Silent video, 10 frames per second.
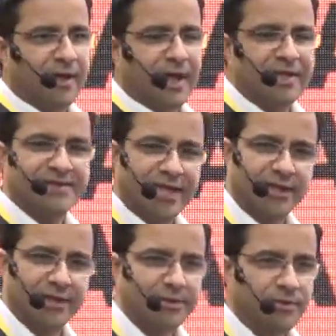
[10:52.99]
And
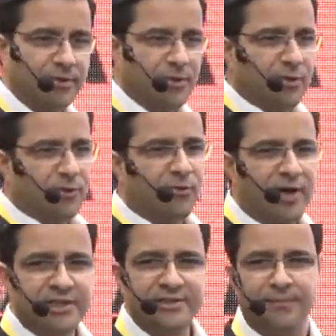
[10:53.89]
second,
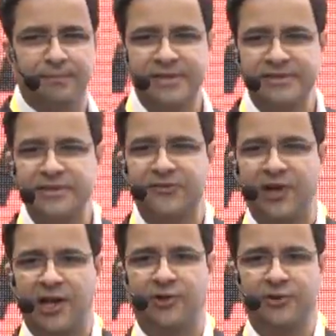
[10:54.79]
what is the business
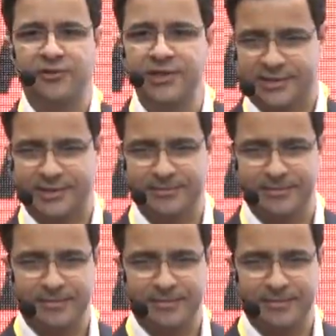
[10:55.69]
value out of this?